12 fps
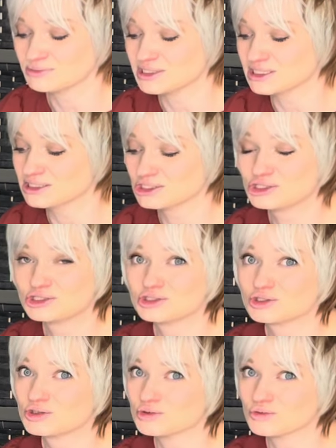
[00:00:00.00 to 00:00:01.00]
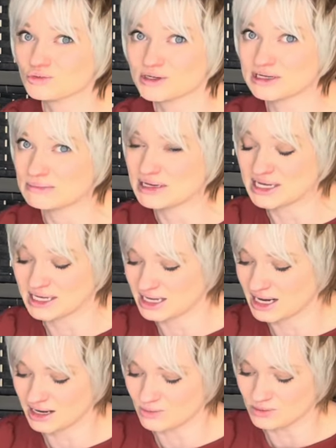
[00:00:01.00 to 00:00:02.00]
be screaming
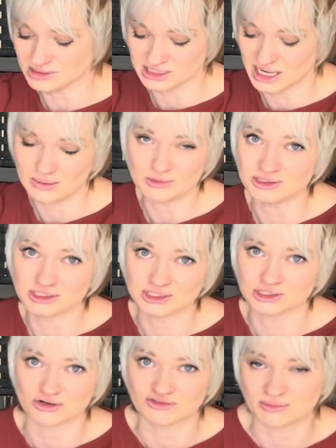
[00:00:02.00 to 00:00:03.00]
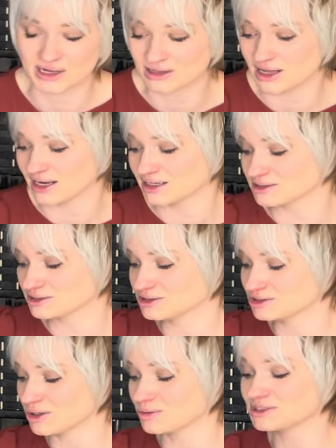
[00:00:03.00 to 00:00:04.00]
and I wasn't able to serve my clients.
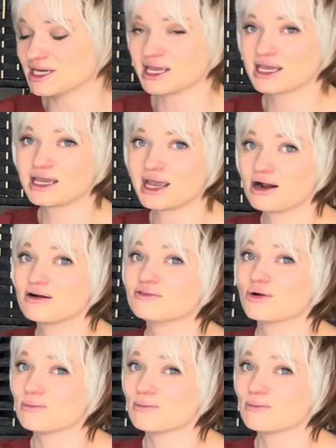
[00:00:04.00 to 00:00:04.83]
So taking care of your